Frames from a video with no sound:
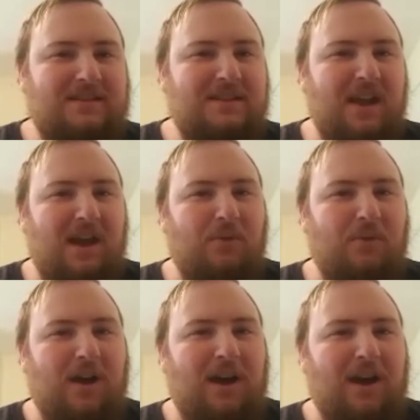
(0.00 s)

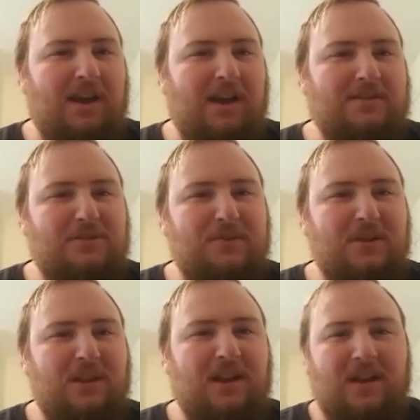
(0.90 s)
DIY,
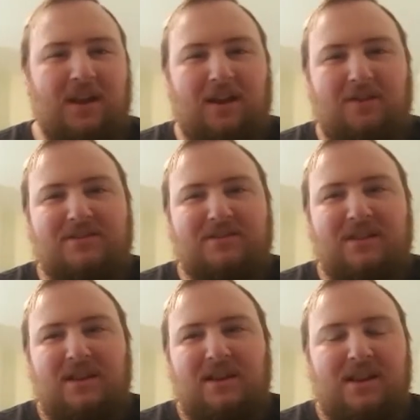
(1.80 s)
super I was
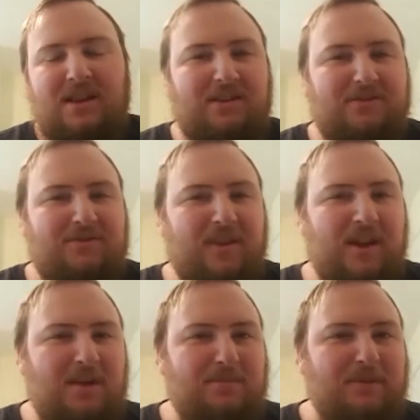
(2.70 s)
kind of
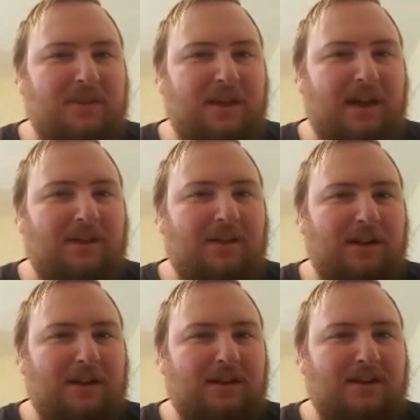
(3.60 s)
fed up with how I